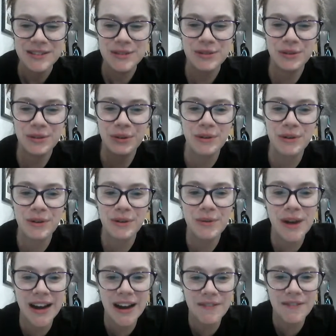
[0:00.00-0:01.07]
So
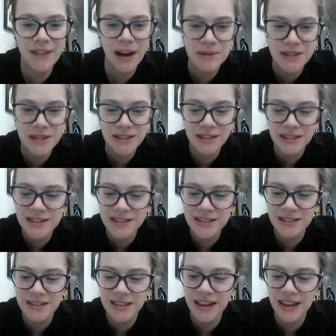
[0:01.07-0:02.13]
what kind of obstacles do
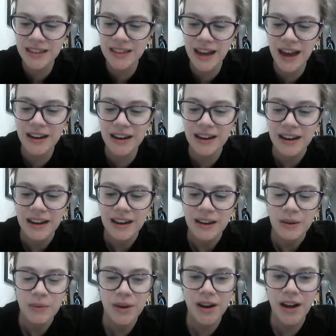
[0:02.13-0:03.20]
you think that
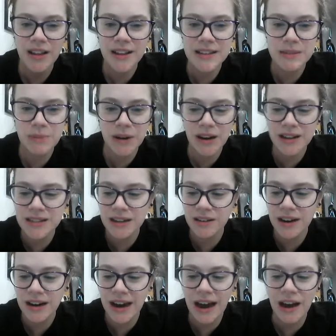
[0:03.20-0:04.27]
we're all experiencing
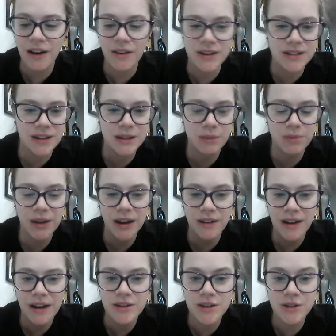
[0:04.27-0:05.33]
right now? Is there something
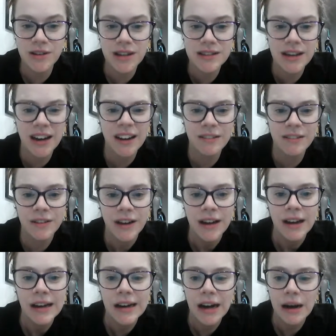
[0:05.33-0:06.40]
around you that's kind of
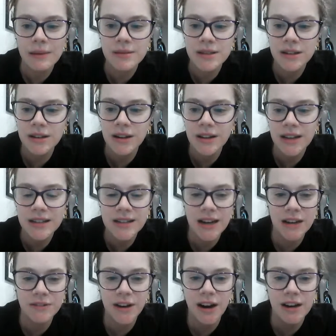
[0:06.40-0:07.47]
an obstacle that's
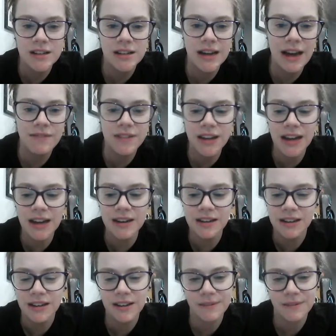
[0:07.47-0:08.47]
kind of hard to navigate?